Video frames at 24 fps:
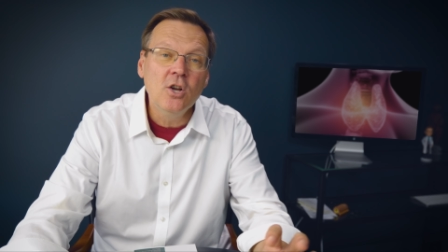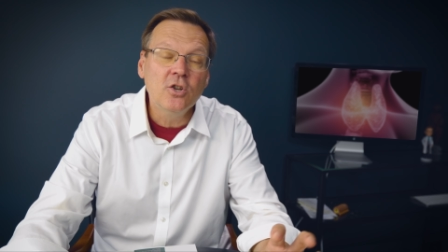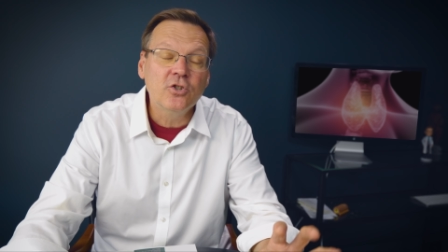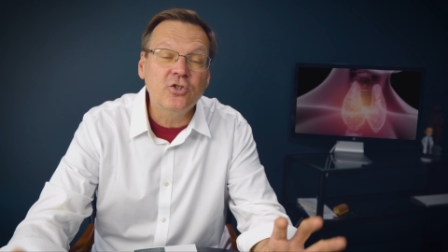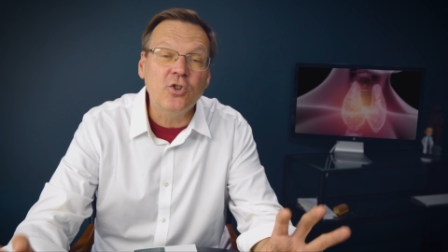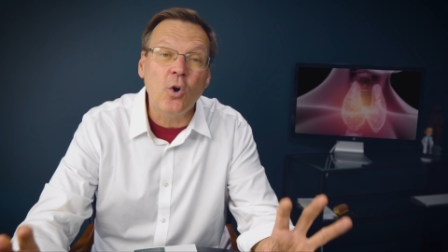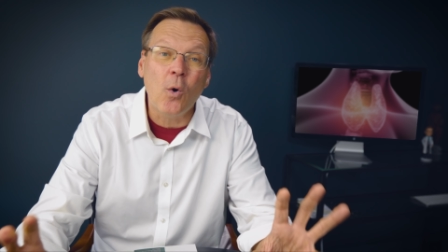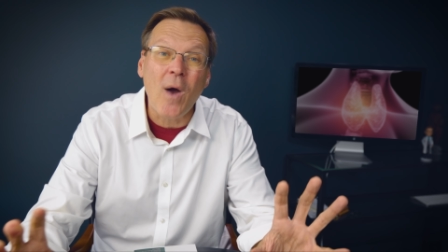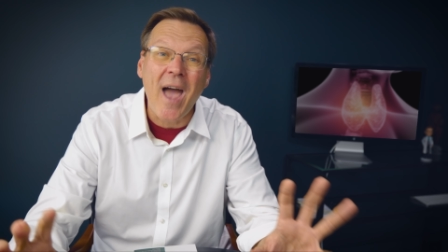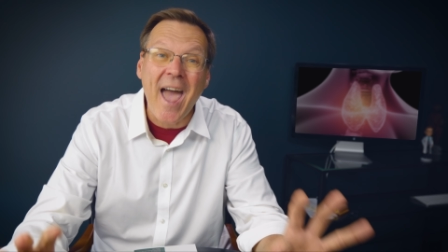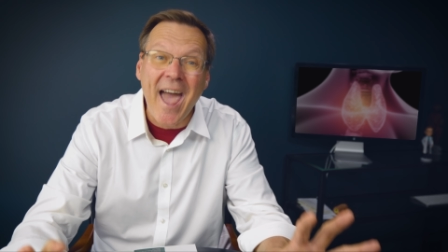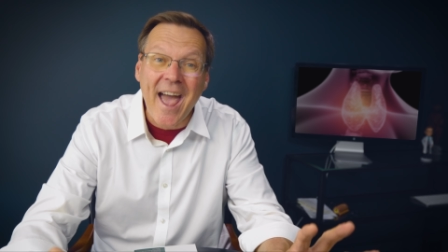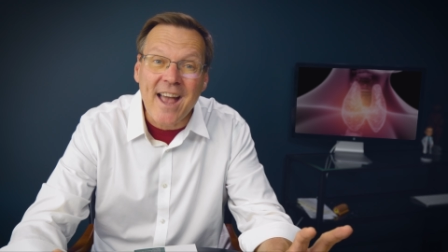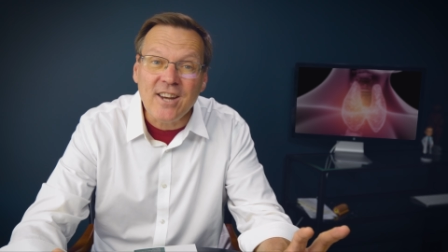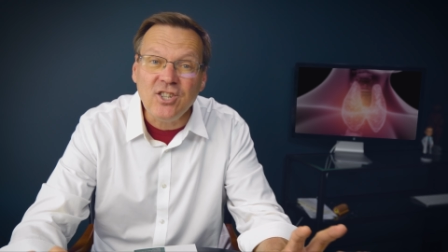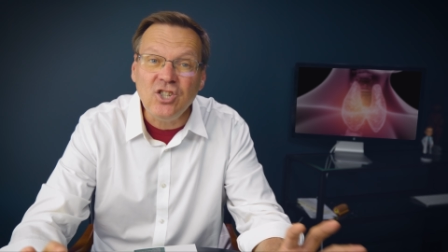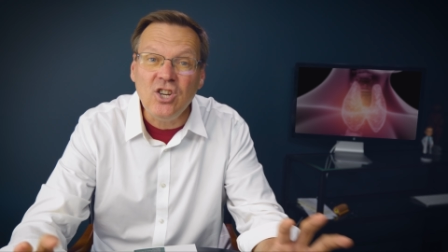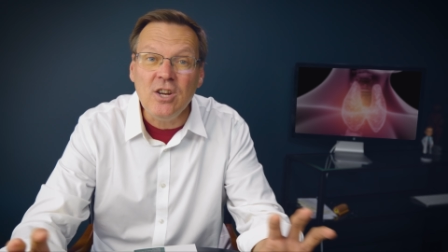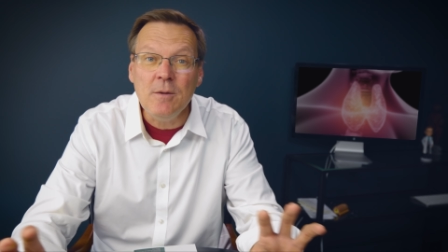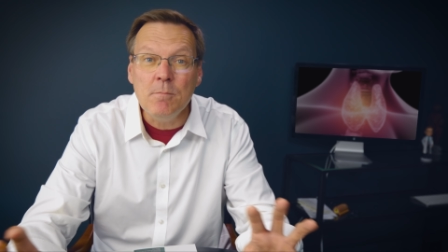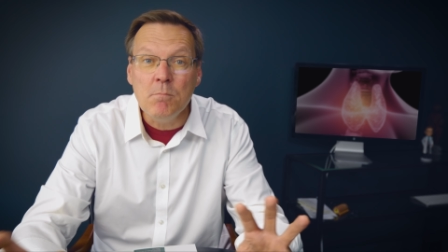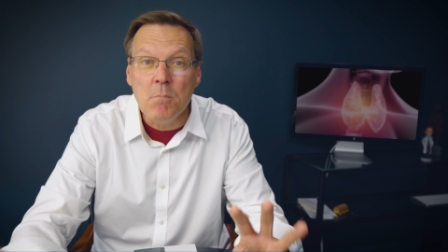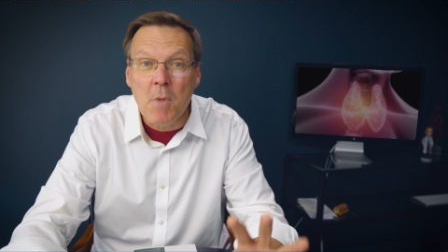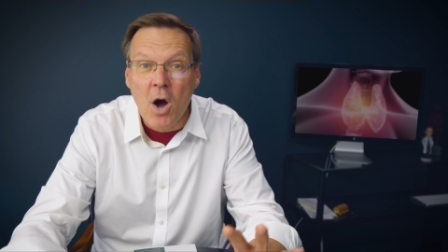So
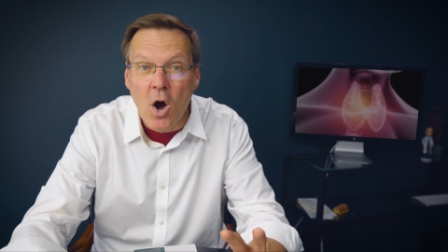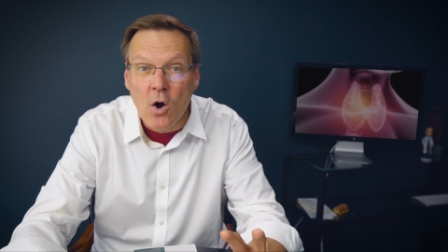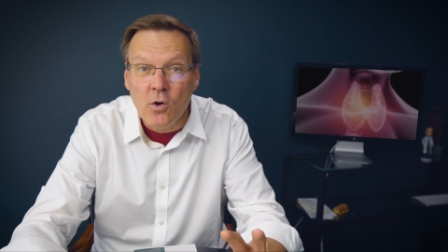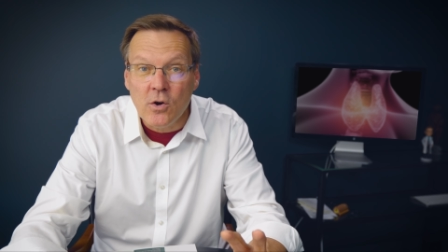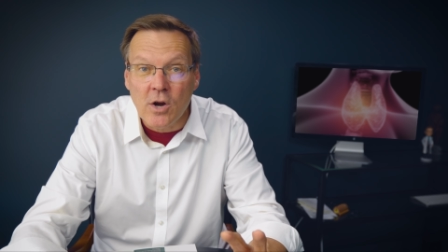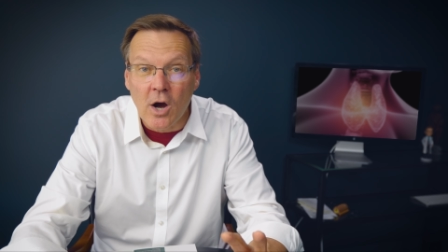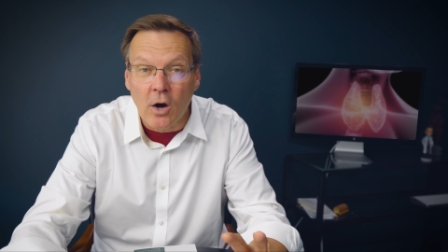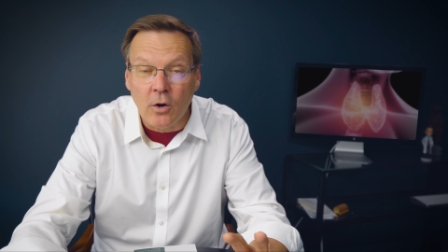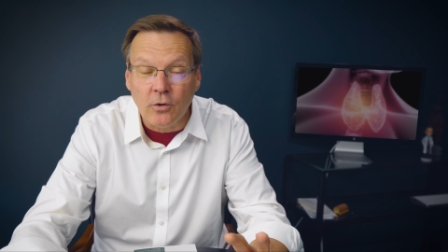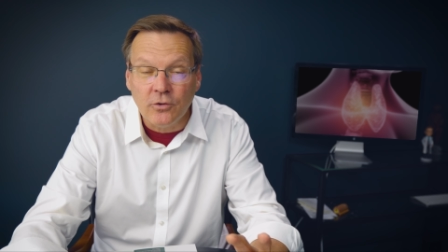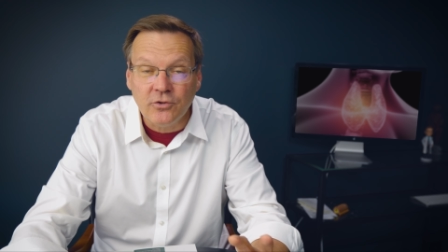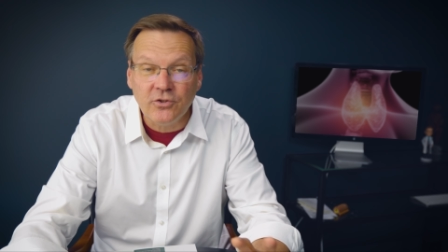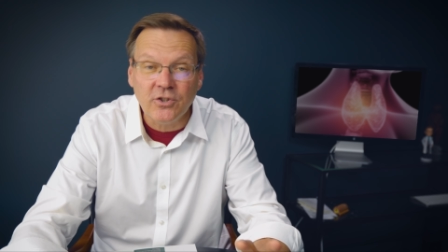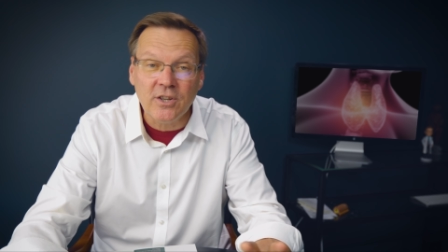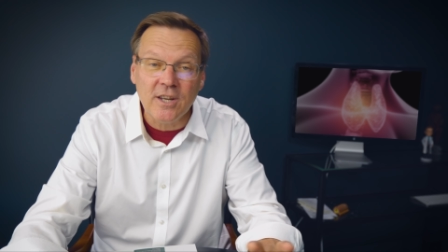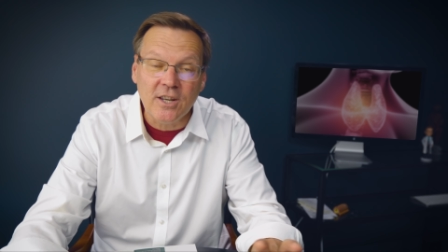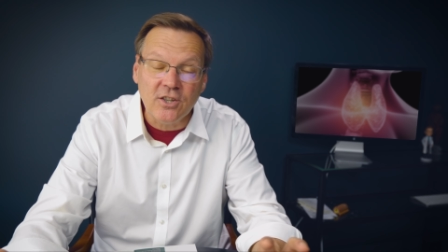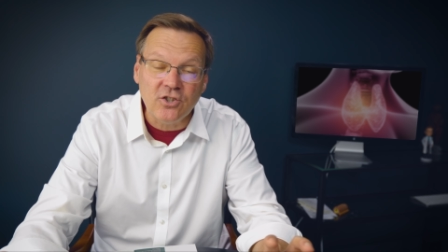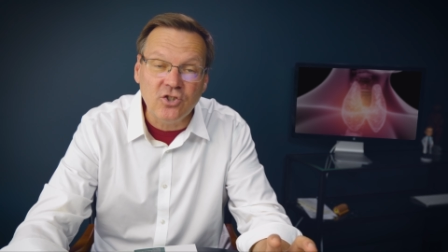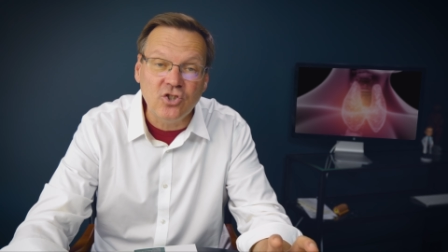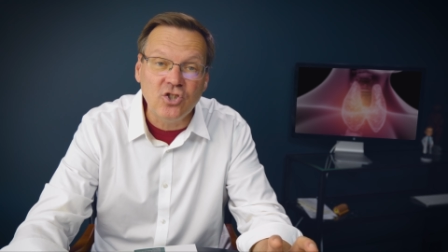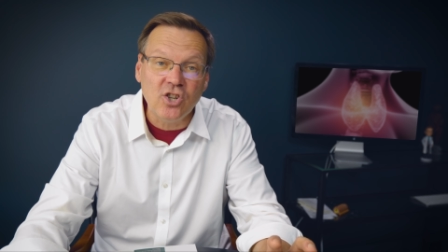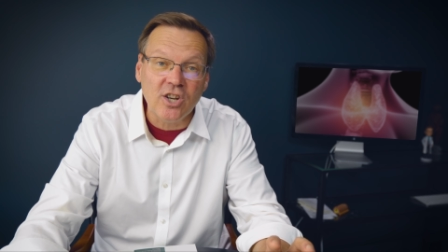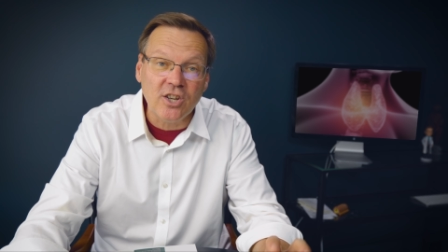Hashimoto's
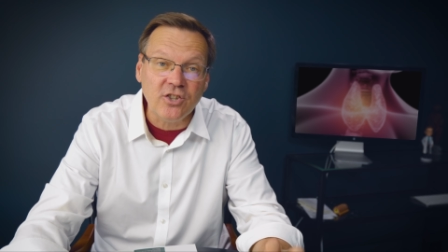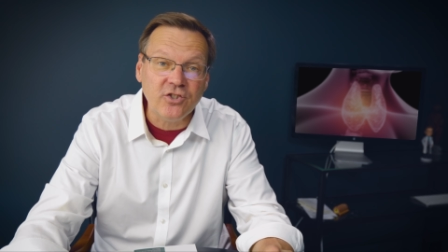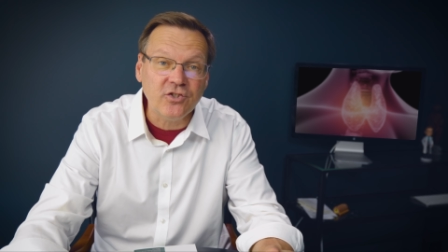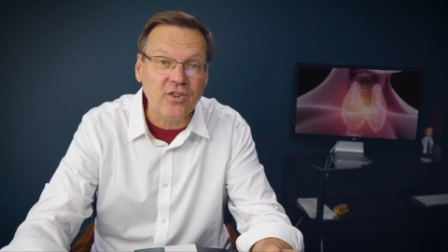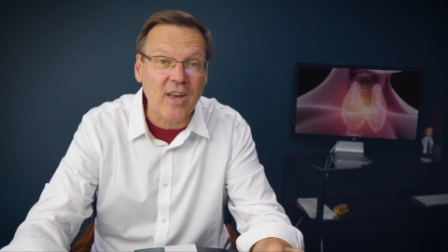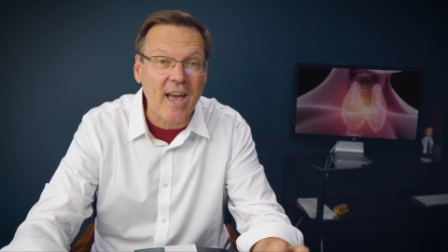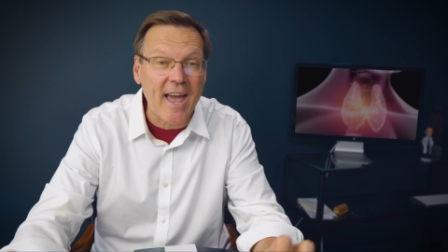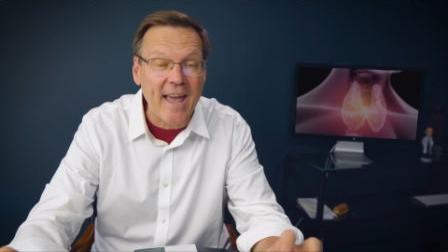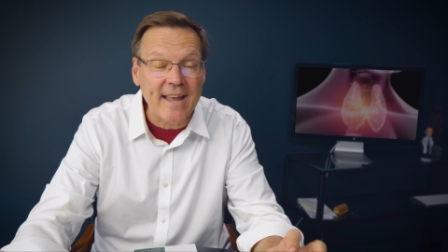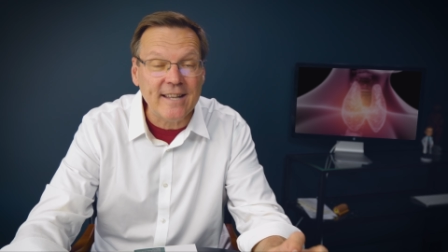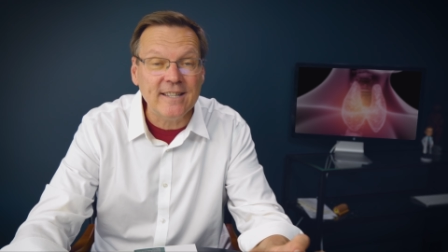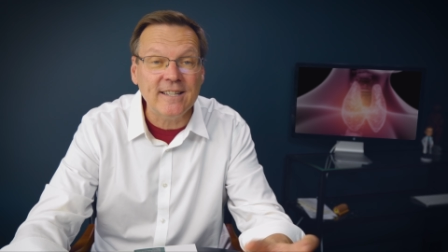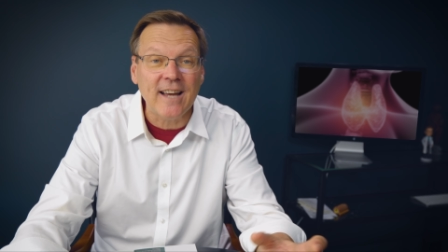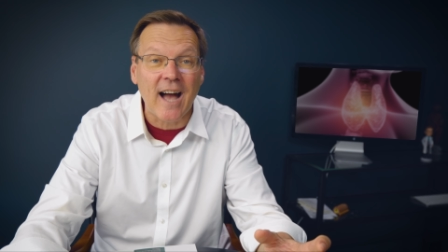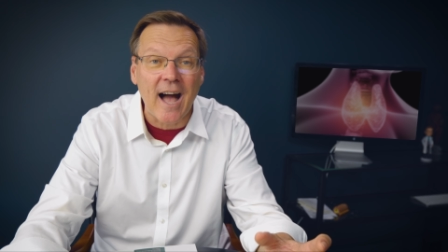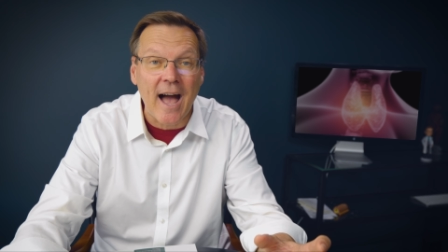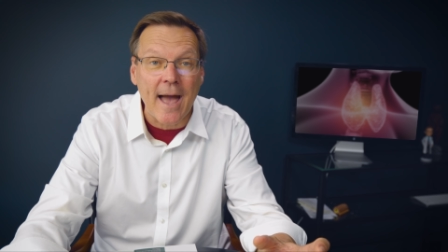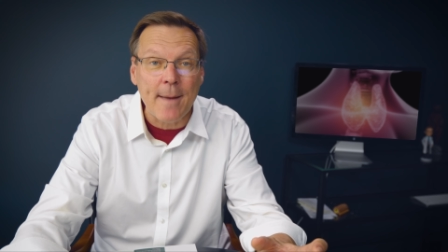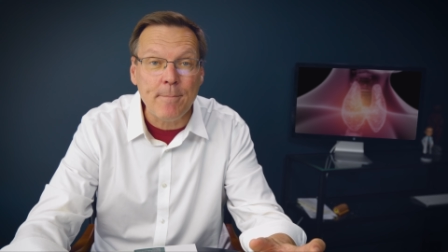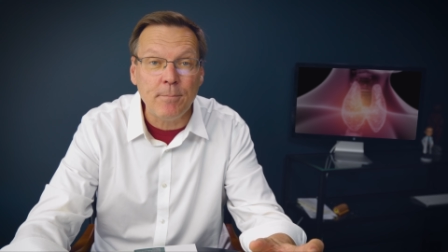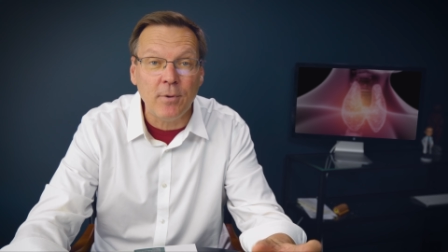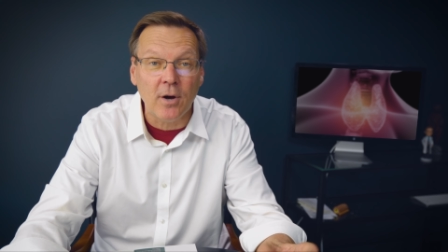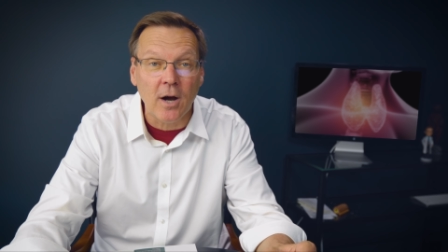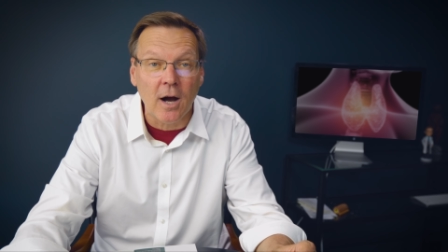is just a
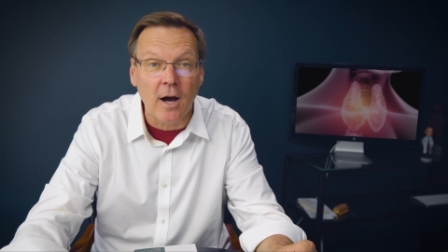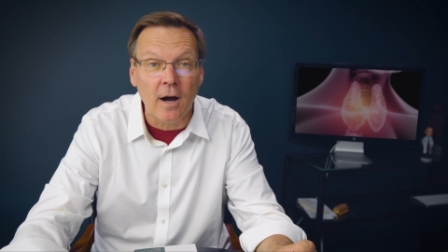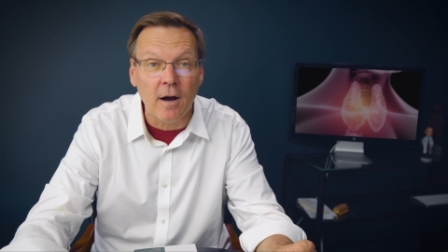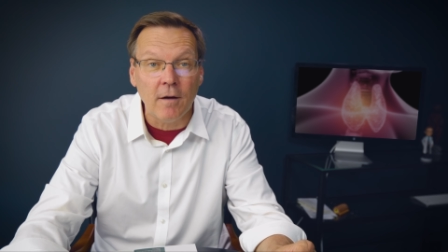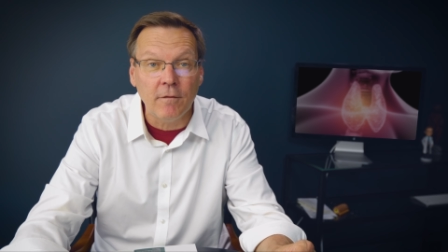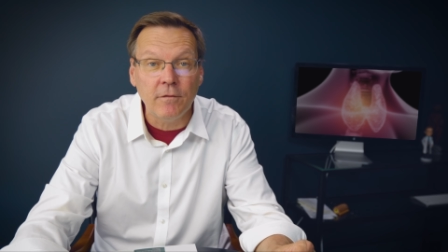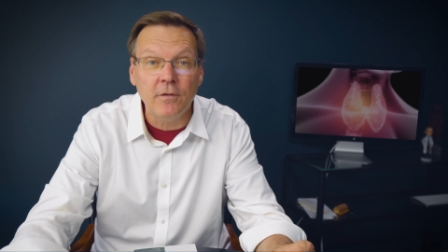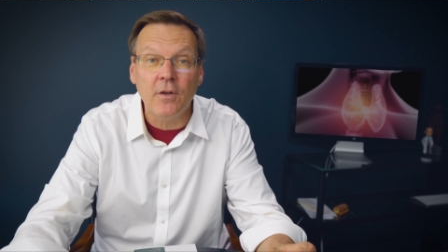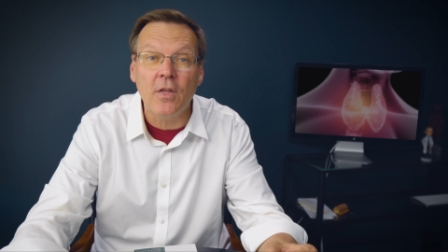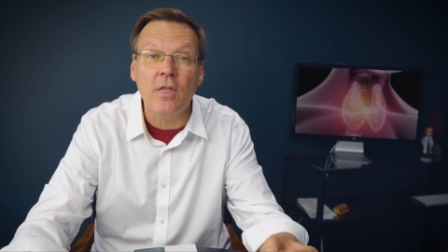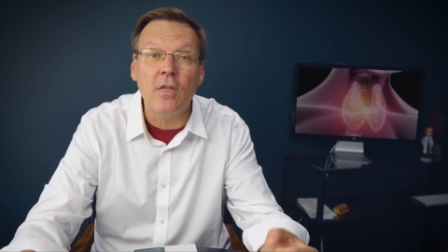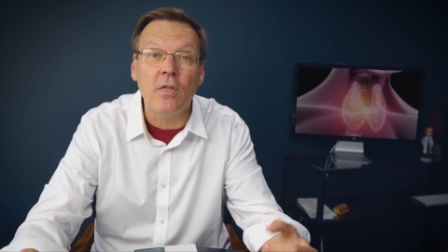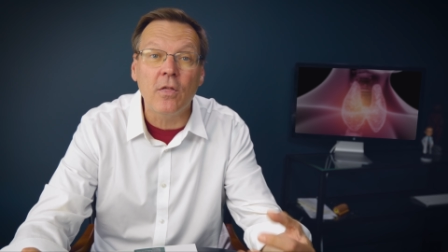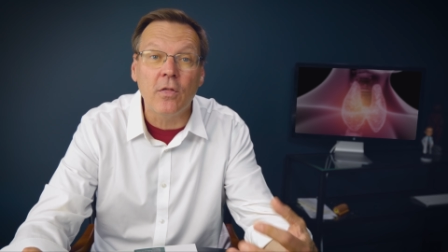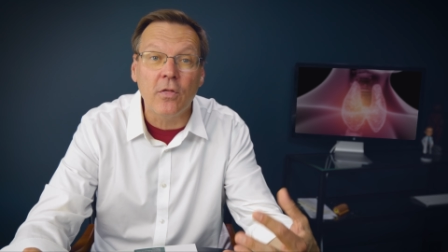type of